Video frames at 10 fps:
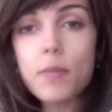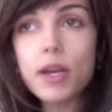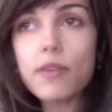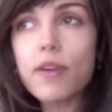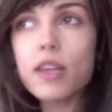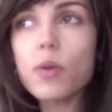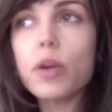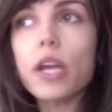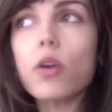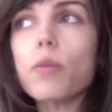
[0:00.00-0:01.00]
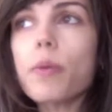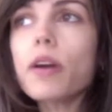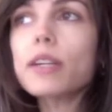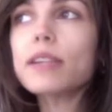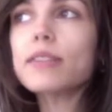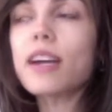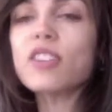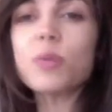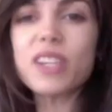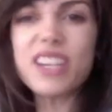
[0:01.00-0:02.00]
but I find that when I go to parties, I
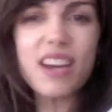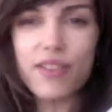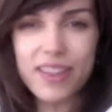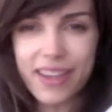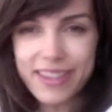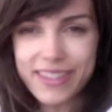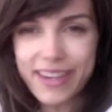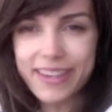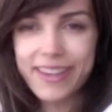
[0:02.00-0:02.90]
just want to eat everything in sight.